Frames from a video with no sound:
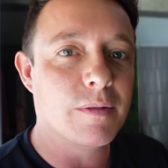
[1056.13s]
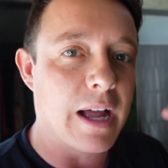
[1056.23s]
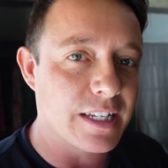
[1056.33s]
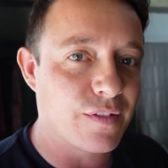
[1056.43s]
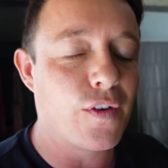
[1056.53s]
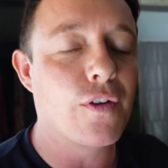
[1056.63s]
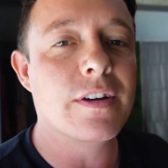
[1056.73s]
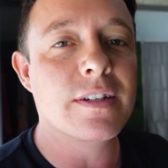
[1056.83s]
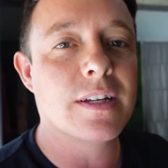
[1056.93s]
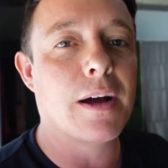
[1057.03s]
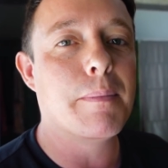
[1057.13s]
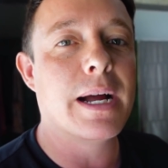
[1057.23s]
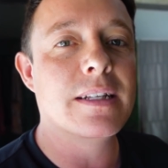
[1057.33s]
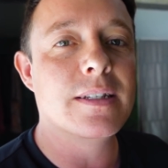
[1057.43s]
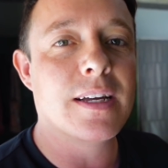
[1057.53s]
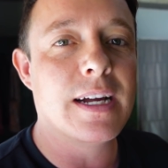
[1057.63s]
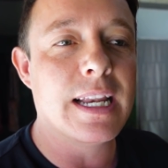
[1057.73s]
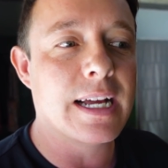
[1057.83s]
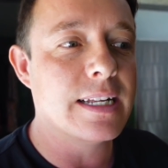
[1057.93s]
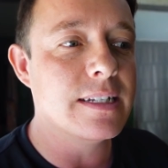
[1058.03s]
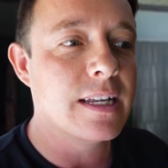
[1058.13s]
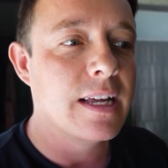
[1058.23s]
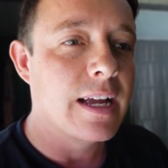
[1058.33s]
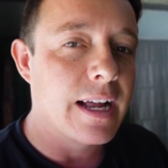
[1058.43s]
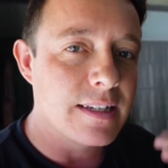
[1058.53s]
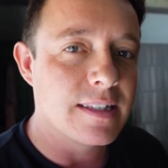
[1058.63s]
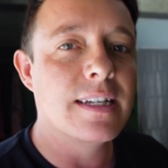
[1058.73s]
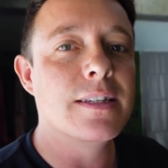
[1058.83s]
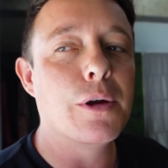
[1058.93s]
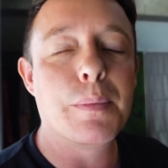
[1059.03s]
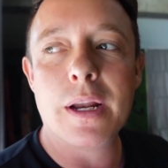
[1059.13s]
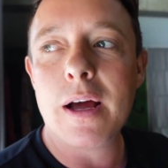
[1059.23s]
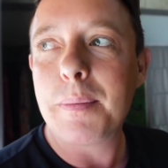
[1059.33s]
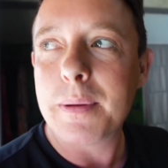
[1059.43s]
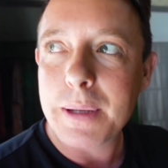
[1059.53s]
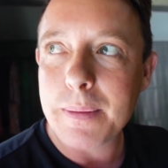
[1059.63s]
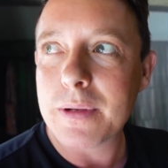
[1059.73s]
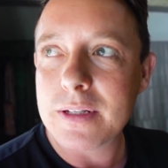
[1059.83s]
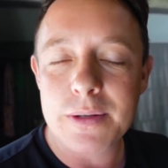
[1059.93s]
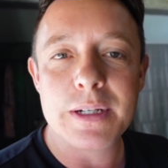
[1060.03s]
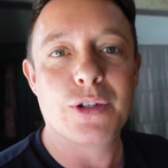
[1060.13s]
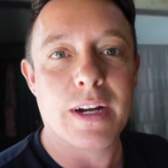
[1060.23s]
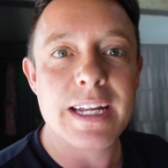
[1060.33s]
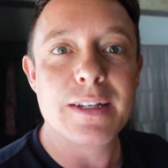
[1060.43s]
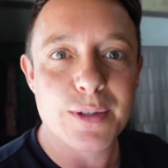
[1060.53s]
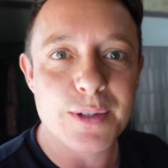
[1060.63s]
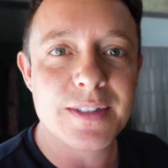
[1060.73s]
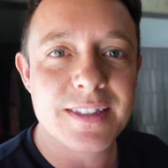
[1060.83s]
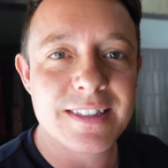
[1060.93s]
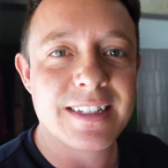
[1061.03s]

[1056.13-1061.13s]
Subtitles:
as foreigners come back to Thailand and as things open up and people are doing trekking tours,